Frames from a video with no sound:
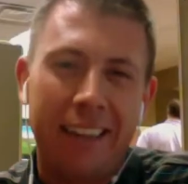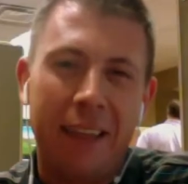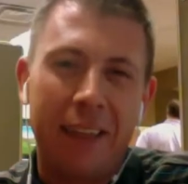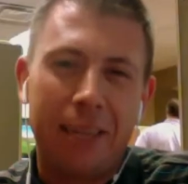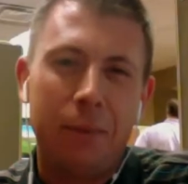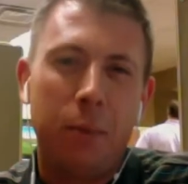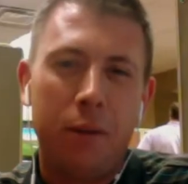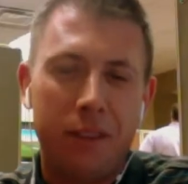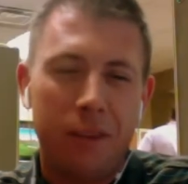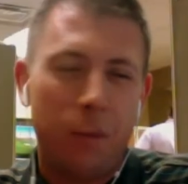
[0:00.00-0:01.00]
That's going to
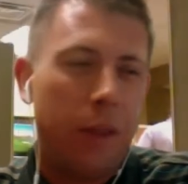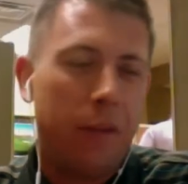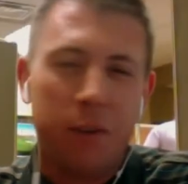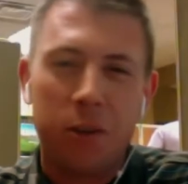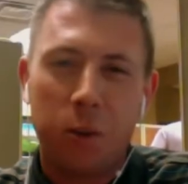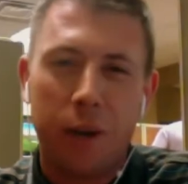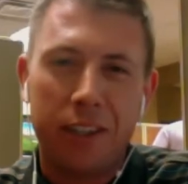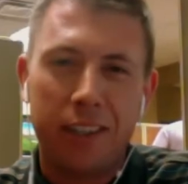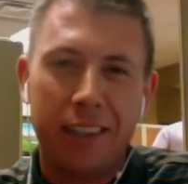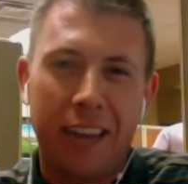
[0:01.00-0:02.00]
be one of the first
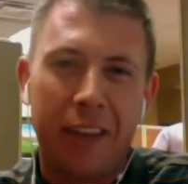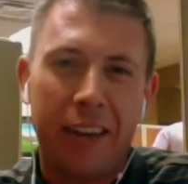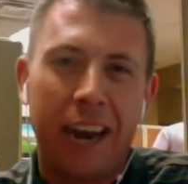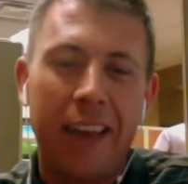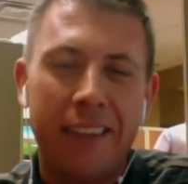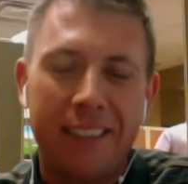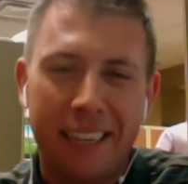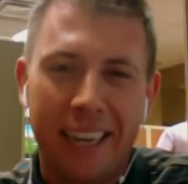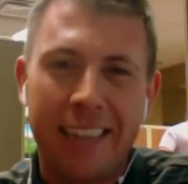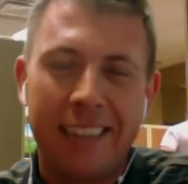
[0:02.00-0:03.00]
questions is how the guy that's the
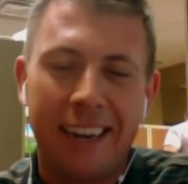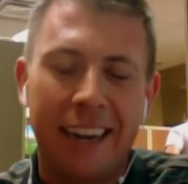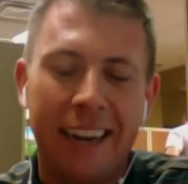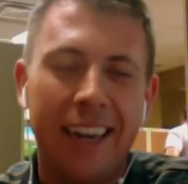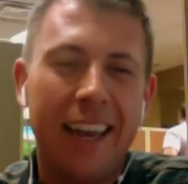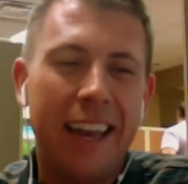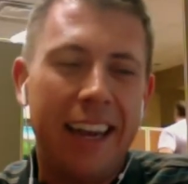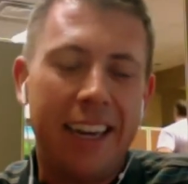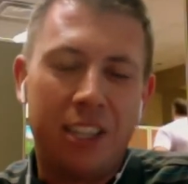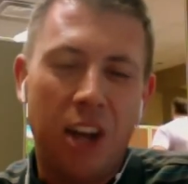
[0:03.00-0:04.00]
guest today
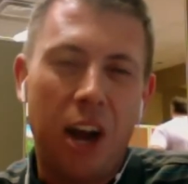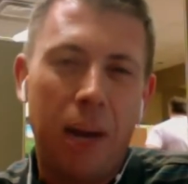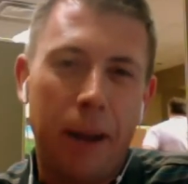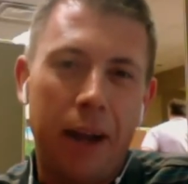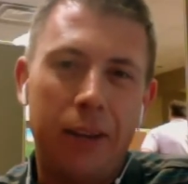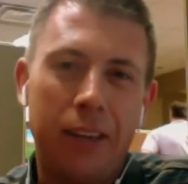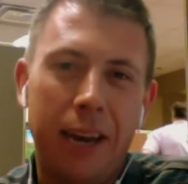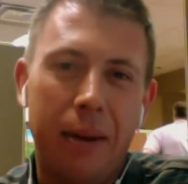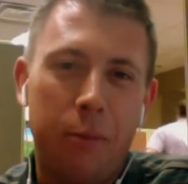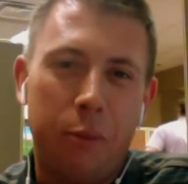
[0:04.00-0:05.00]
can talk about
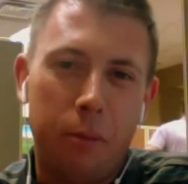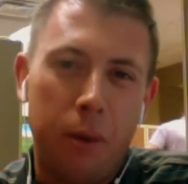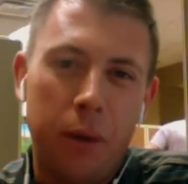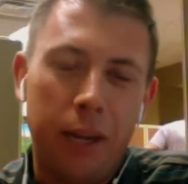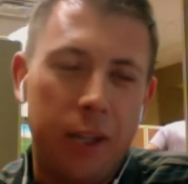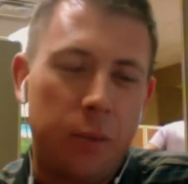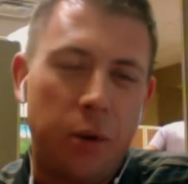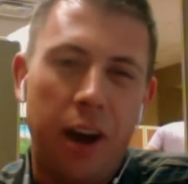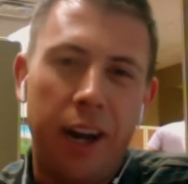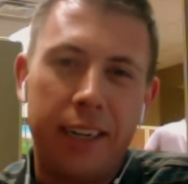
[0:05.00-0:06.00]
and promote his
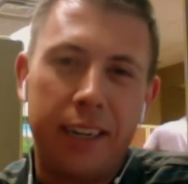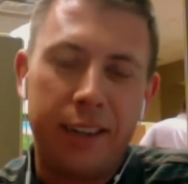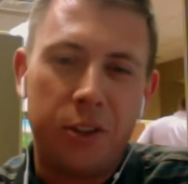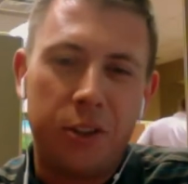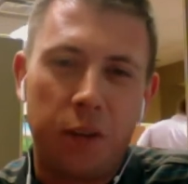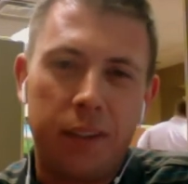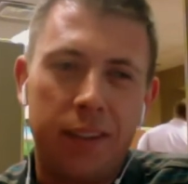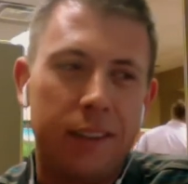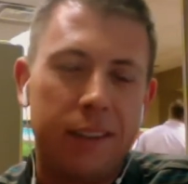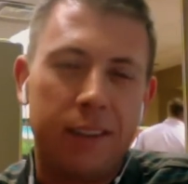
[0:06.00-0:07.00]
product and his
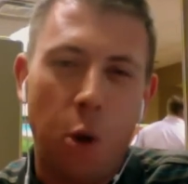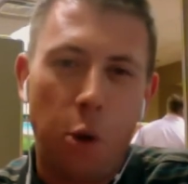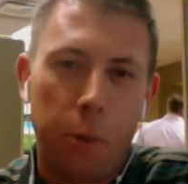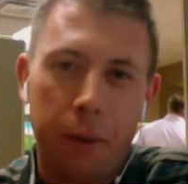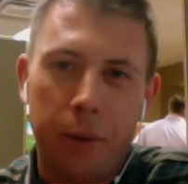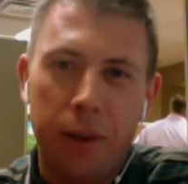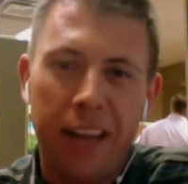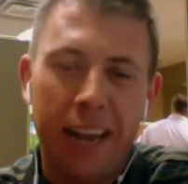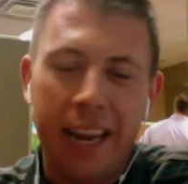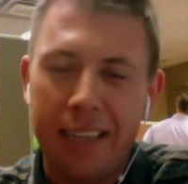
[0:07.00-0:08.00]
services to old people,
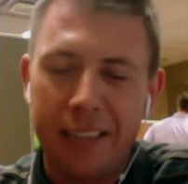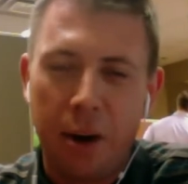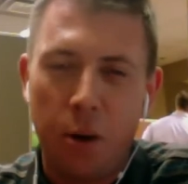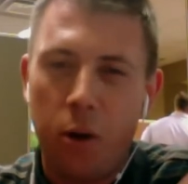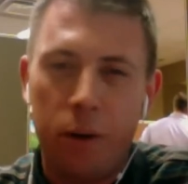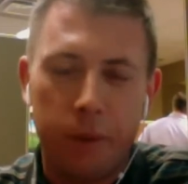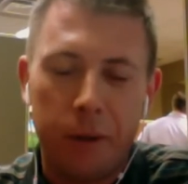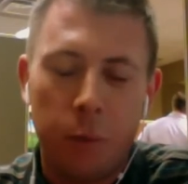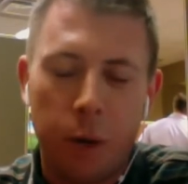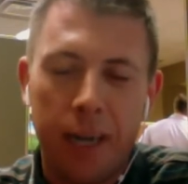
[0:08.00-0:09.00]
and he's not old,
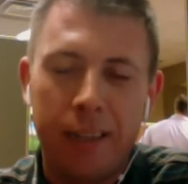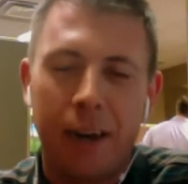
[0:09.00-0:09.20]
but we're going to talk